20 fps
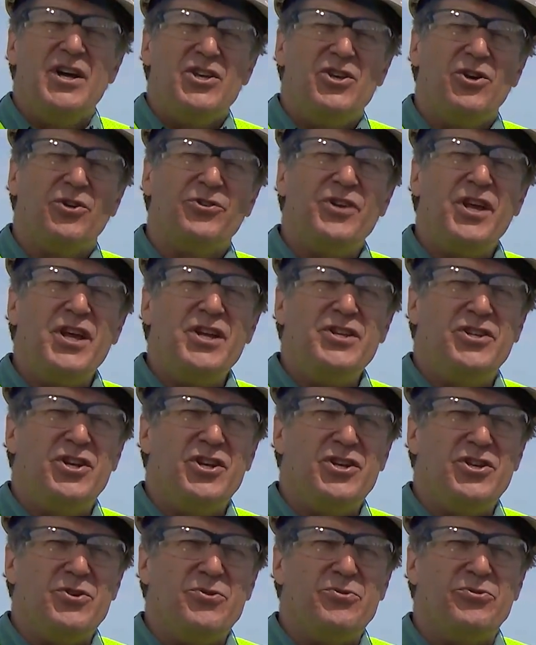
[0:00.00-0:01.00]
you'll need
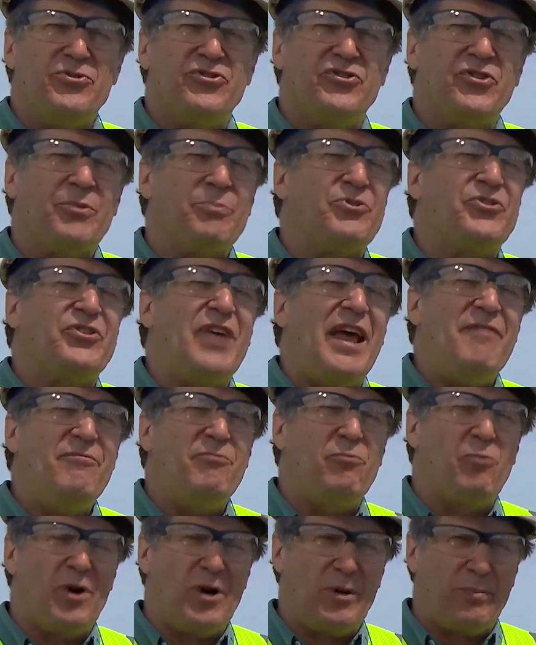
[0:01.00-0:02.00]
to use some
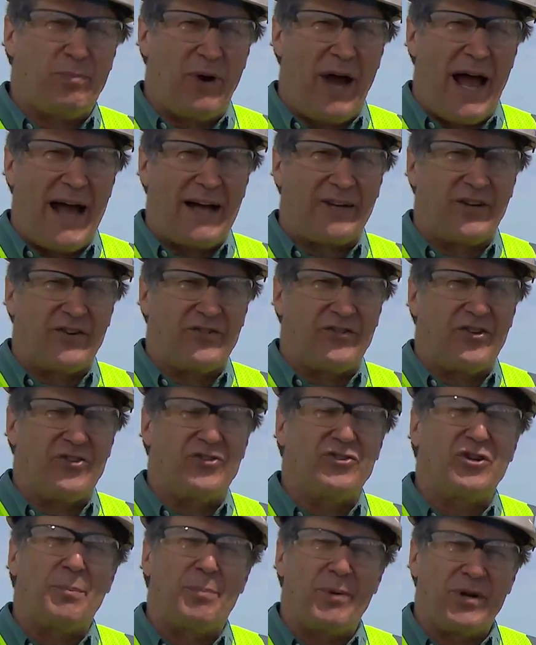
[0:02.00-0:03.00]
safe work
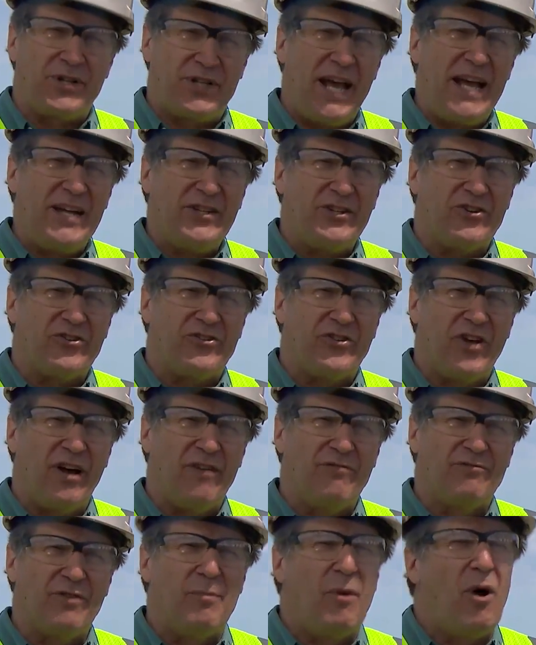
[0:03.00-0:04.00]
practices to protect
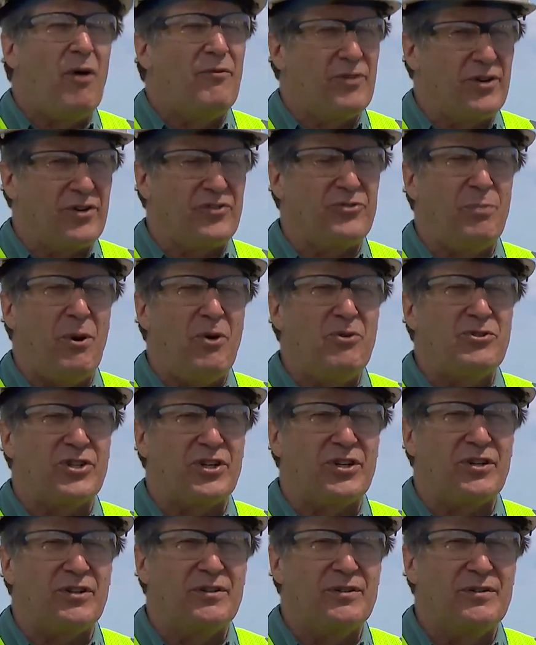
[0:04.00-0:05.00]
yourself from
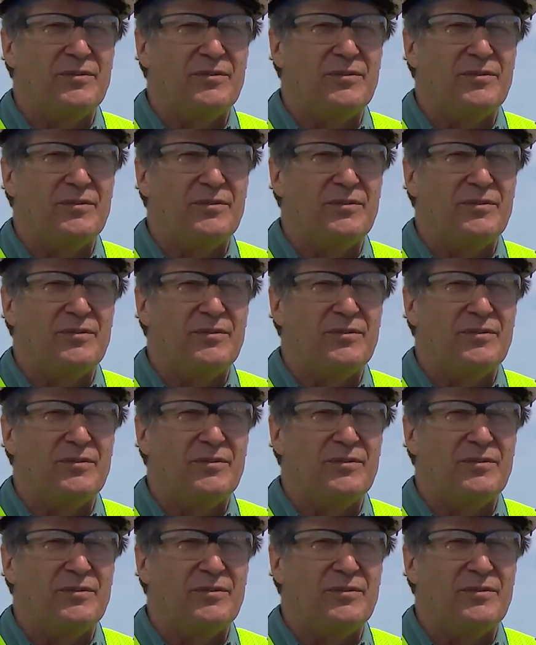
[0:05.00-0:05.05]
overexposure.